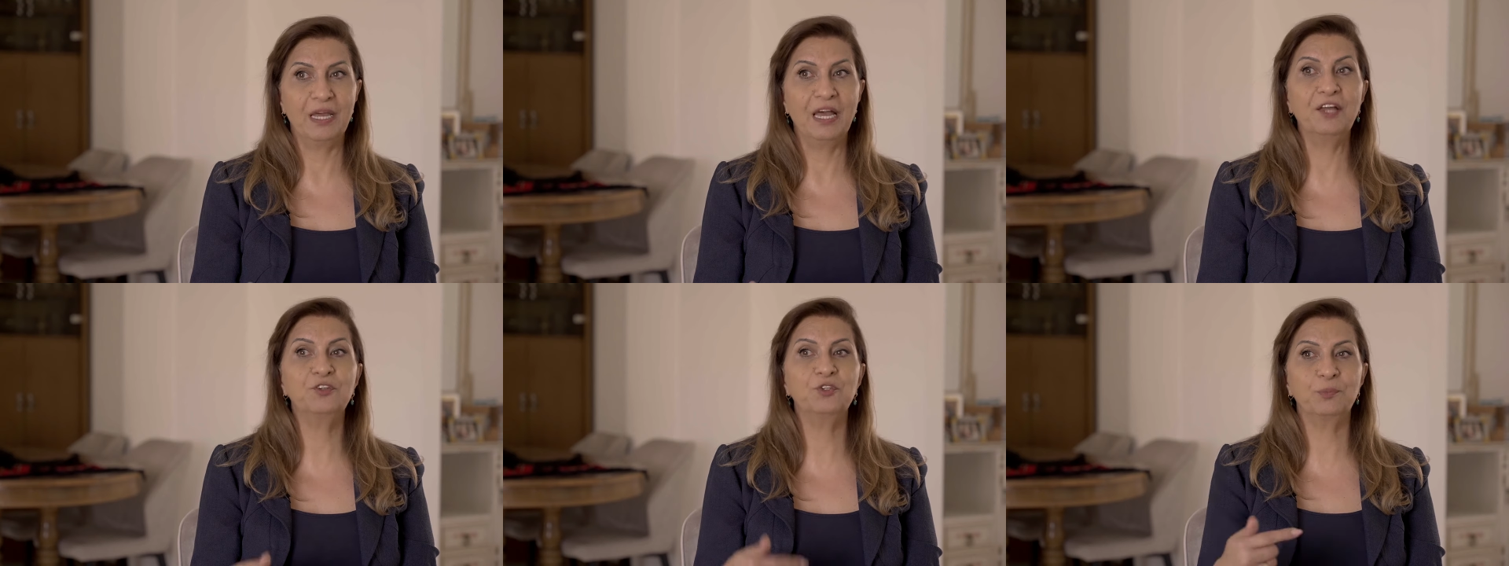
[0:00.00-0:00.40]

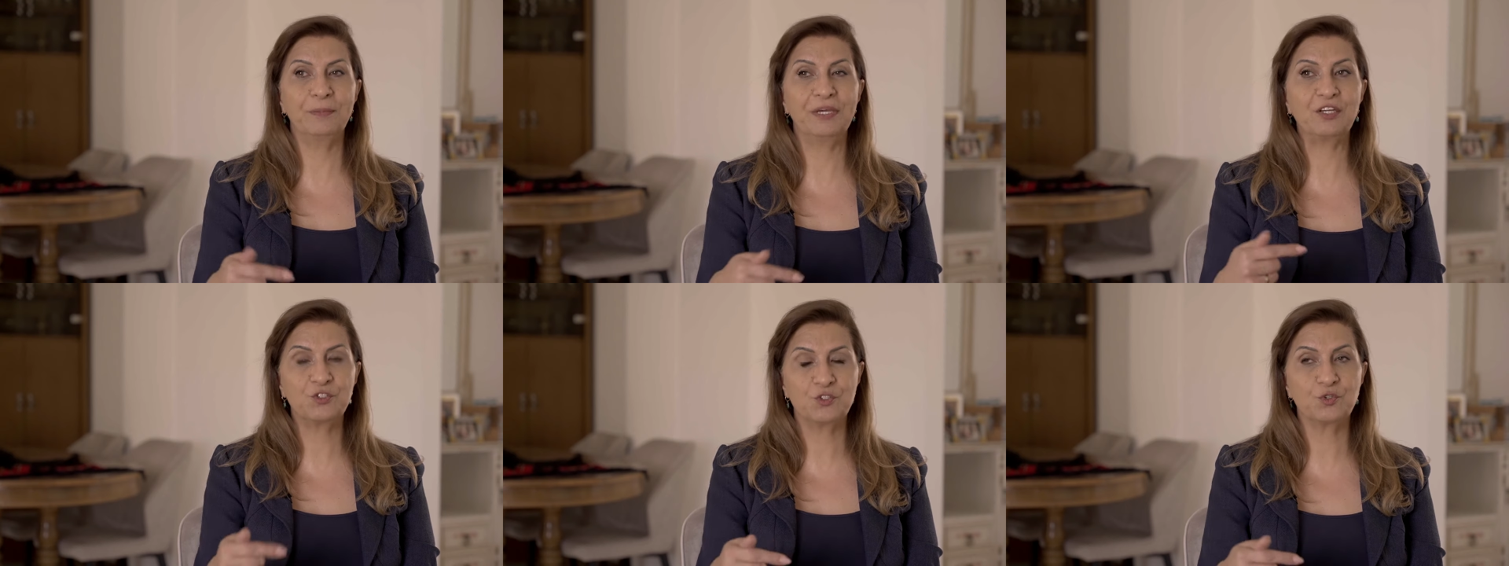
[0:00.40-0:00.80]
and to
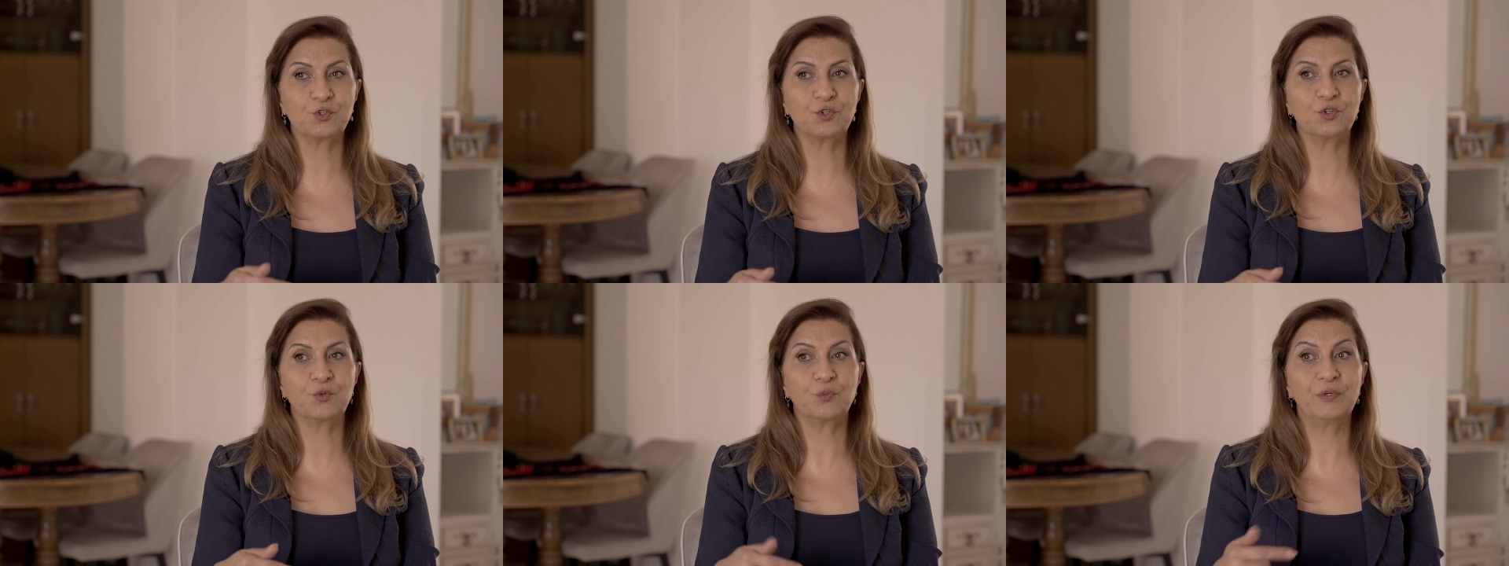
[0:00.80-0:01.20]
make
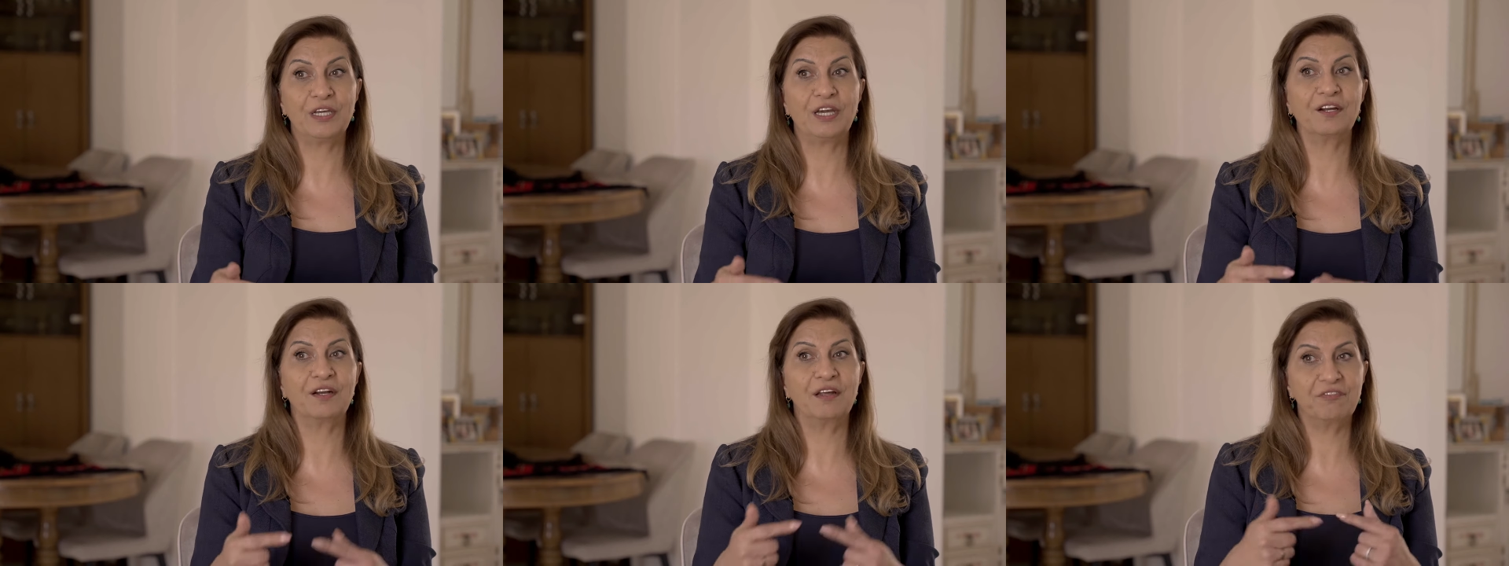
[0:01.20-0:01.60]
sure we
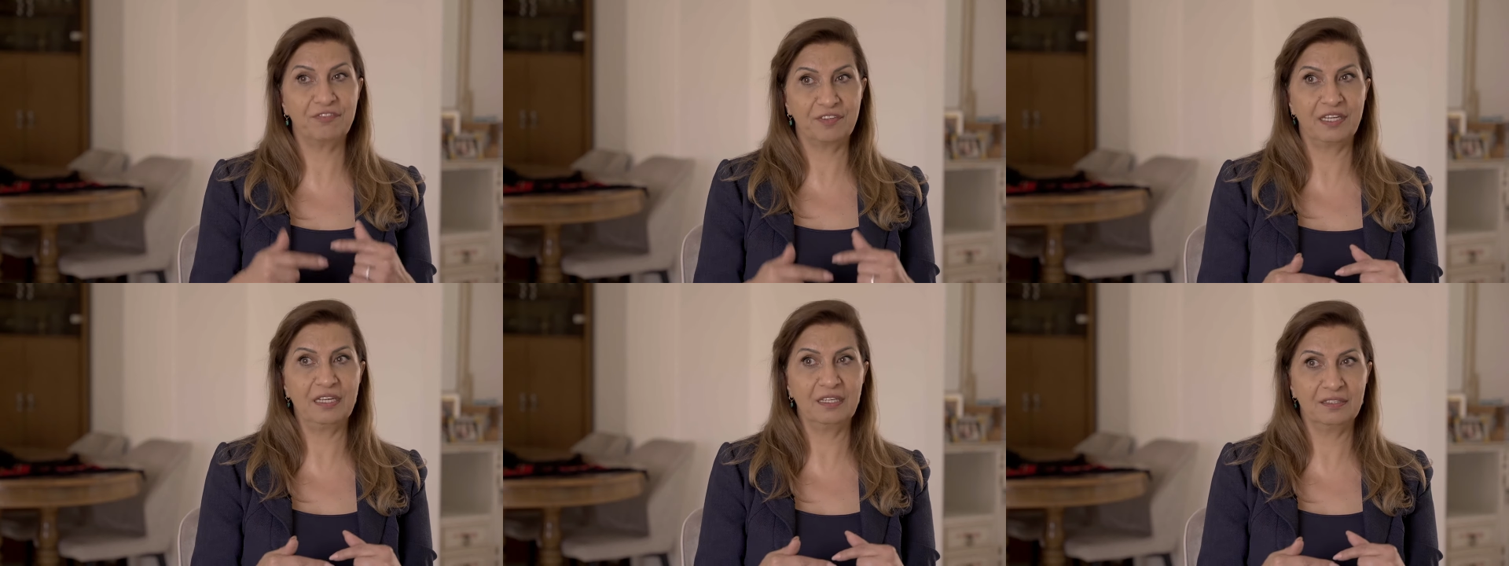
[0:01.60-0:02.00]
are
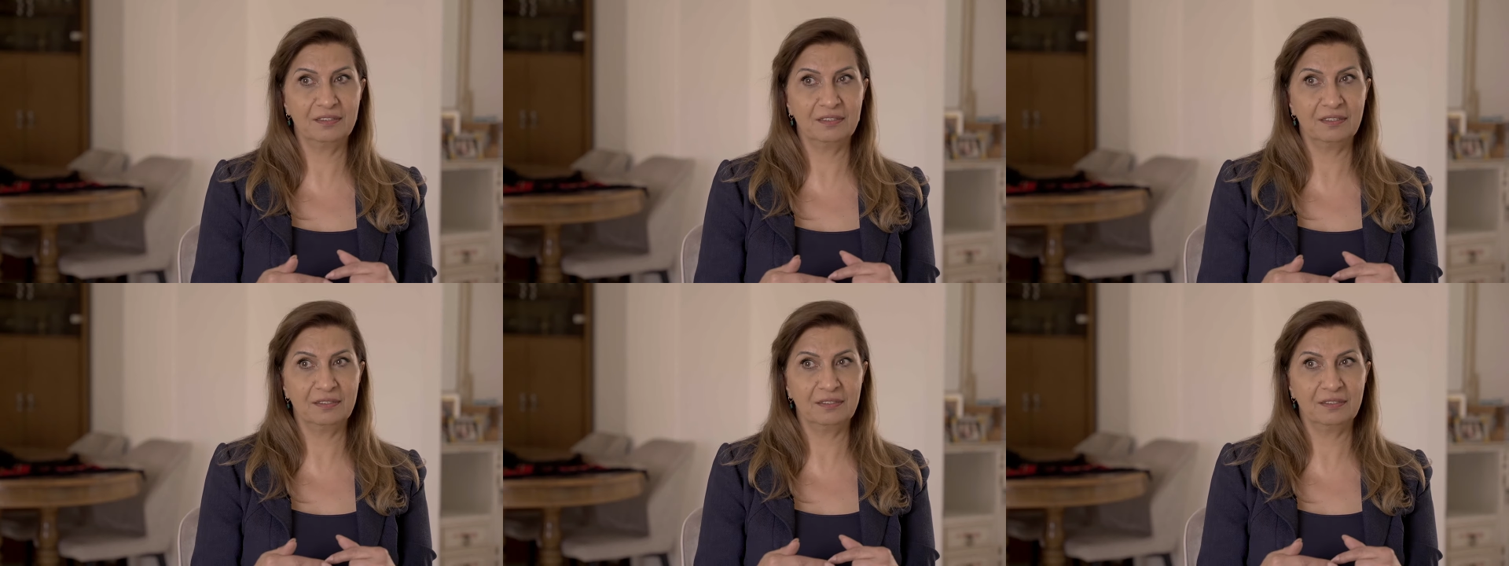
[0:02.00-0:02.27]
afraid.